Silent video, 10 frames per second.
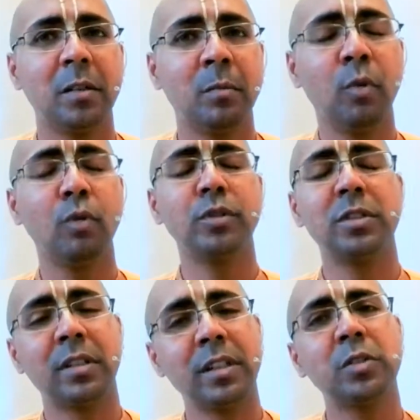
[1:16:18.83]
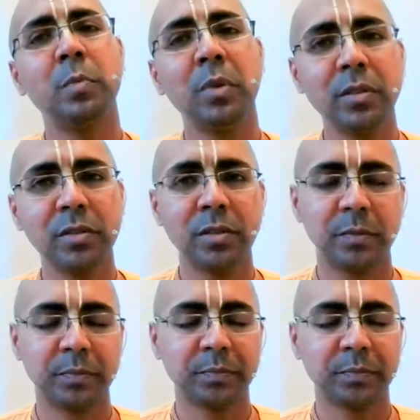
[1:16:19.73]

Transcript: most rich person,